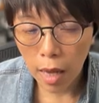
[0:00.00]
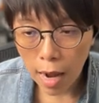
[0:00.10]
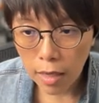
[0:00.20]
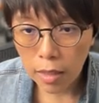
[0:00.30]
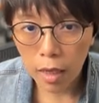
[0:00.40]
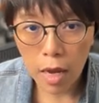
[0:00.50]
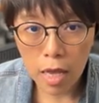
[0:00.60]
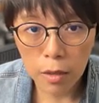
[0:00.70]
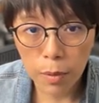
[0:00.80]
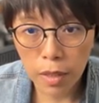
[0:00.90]
Hang Seng
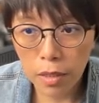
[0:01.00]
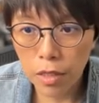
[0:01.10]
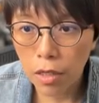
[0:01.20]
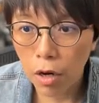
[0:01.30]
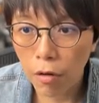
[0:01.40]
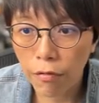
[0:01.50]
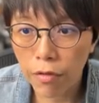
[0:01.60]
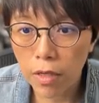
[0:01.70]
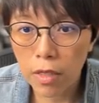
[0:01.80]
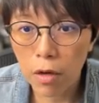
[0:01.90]
is because of
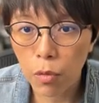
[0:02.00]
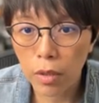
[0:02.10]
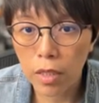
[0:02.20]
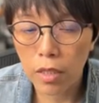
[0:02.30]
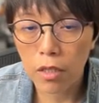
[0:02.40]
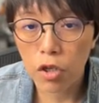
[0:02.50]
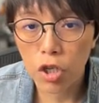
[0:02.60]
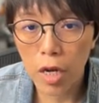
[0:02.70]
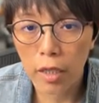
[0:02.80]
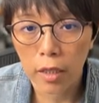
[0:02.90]
this equidistant
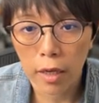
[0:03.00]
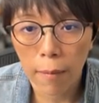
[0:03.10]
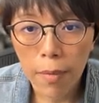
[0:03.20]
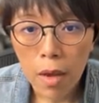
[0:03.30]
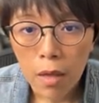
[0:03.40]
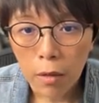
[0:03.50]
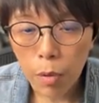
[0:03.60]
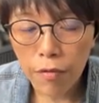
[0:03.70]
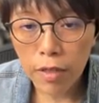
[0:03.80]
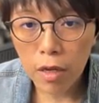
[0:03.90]
channel here. Now
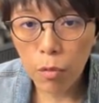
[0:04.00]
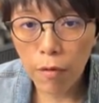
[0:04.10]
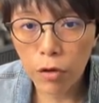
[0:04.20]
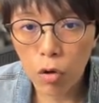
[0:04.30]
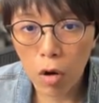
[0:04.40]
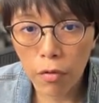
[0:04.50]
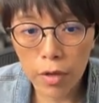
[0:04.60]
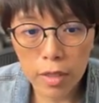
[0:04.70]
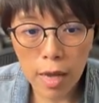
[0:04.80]
previously we've drawn this